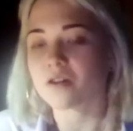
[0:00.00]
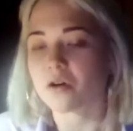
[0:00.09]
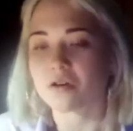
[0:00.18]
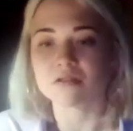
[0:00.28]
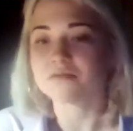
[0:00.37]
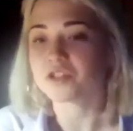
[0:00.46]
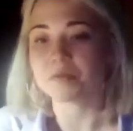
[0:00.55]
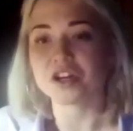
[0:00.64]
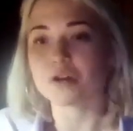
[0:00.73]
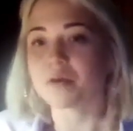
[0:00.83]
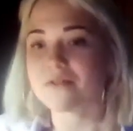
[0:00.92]
or
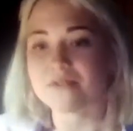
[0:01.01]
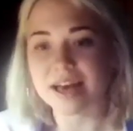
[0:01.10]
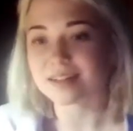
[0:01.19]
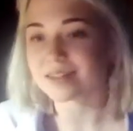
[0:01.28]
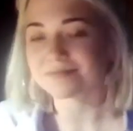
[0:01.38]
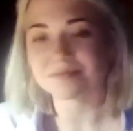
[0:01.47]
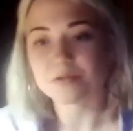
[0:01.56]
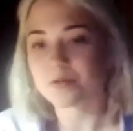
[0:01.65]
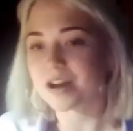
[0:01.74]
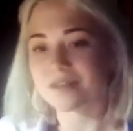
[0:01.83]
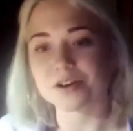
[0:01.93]
domino effect,
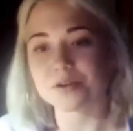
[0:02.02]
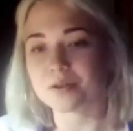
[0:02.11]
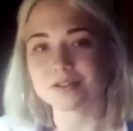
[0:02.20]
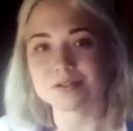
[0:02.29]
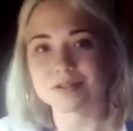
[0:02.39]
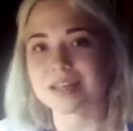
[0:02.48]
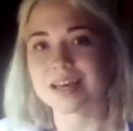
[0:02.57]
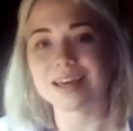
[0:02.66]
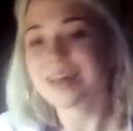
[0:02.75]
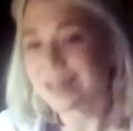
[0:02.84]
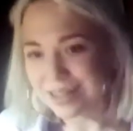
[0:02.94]
whatever you want to
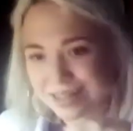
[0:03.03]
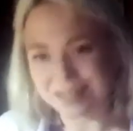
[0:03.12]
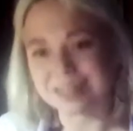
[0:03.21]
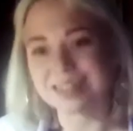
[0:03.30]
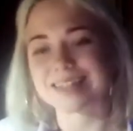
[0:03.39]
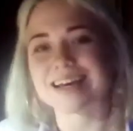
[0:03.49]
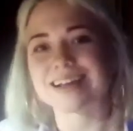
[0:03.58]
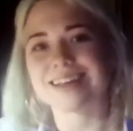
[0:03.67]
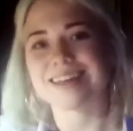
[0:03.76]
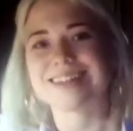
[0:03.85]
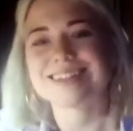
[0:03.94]
say. This is
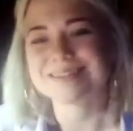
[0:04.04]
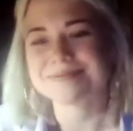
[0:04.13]
exactly it.